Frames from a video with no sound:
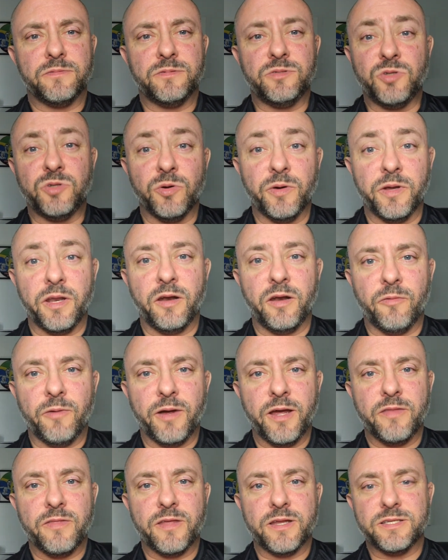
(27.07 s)
do it in a
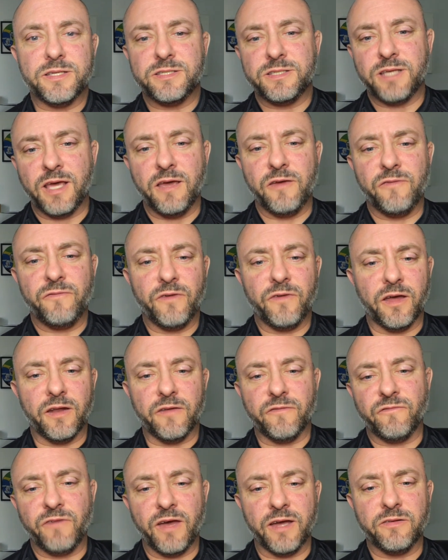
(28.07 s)
way that is safe
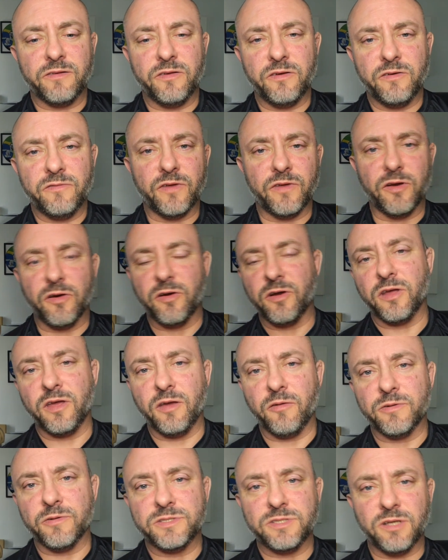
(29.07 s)
and effective, and you're going to
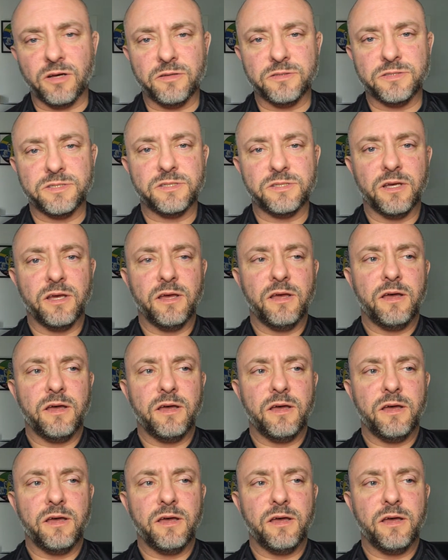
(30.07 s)
get results.